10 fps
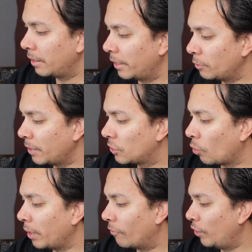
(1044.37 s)
there's been
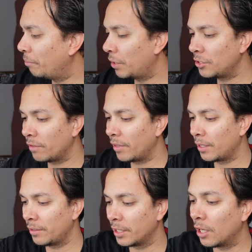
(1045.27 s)
so many reprints of
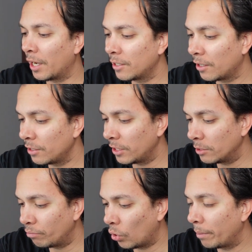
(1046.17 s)
the, the God cards,
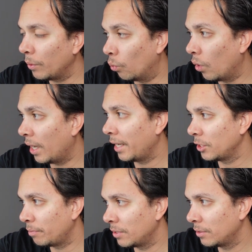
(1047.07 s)
that's probably why
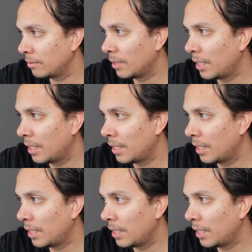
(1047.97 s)
it's been,